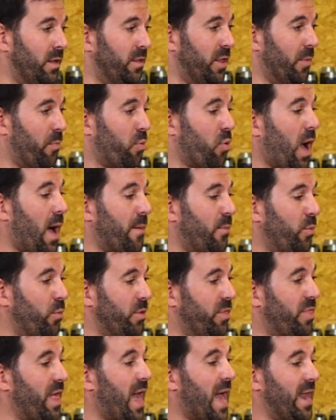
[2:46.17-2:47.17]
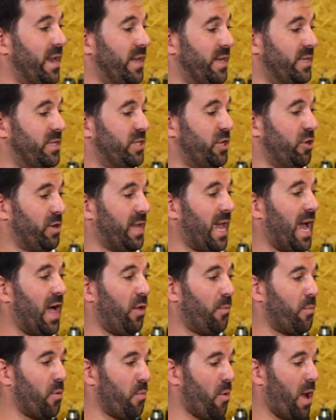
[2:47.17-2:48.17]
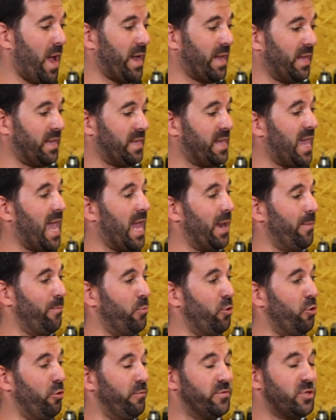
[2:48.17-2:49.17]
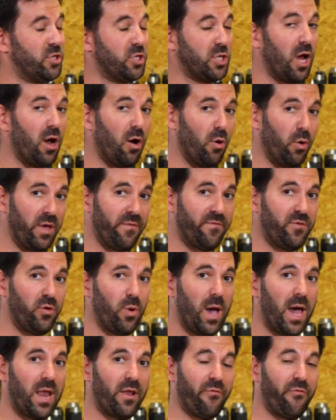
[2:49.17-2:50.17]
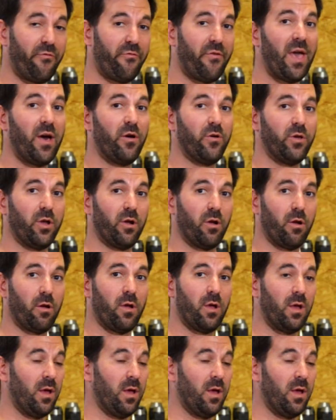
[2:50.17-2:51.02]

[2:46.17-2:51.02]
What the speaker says: The problem with that is your caliper bracket can't move. So if you had a failure